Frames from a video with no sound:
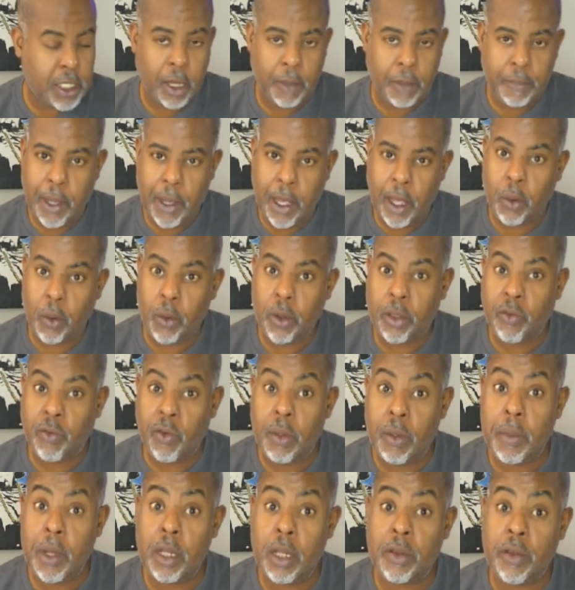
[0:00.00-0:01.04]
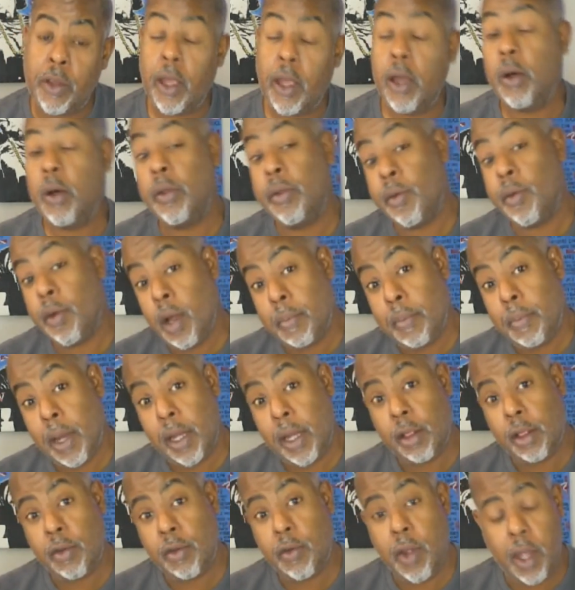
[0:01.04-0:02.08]
Check back with 3 minutes to go, they're up
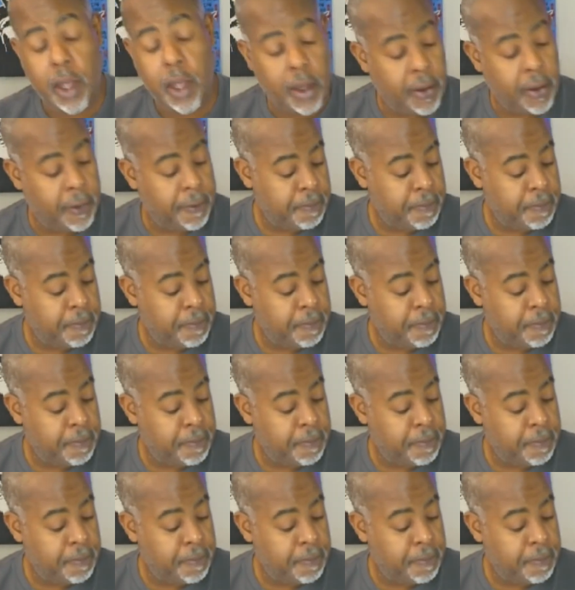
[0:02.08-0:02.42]
like three.